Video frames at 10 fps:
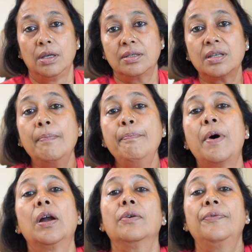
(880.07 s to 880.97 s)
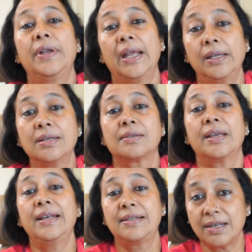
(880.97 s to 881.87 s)
some part of debt is
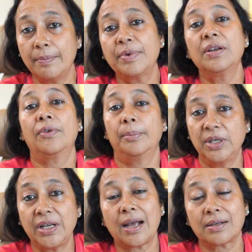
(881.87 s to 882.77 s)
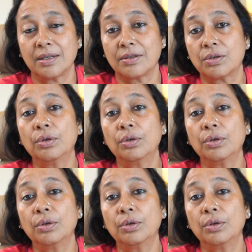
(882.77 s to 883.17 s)
exempted from the taxes.